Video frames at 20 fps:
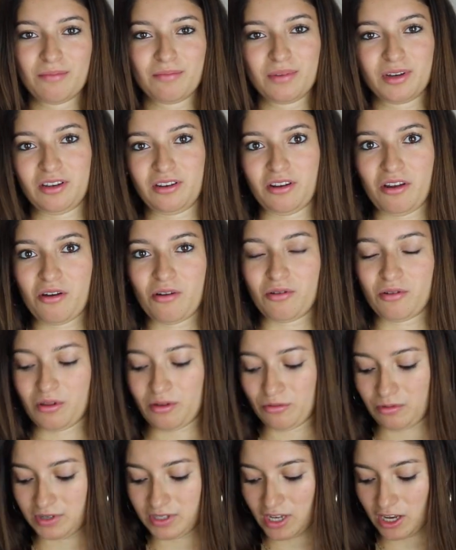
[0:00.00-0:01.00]
But no,
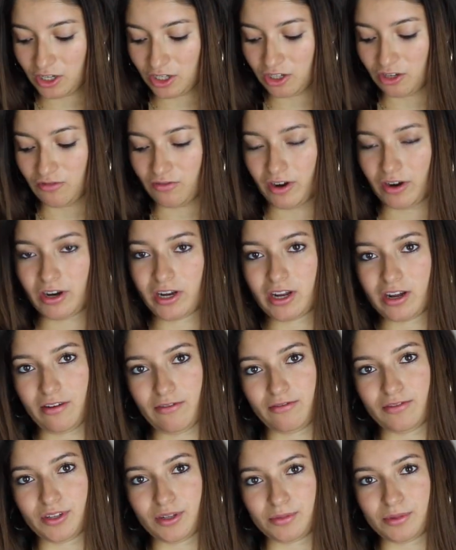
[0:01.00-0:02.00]
it was actually very
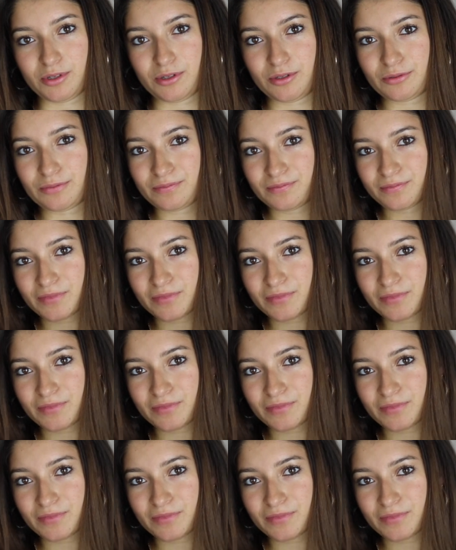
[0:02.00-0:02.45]
comfortable.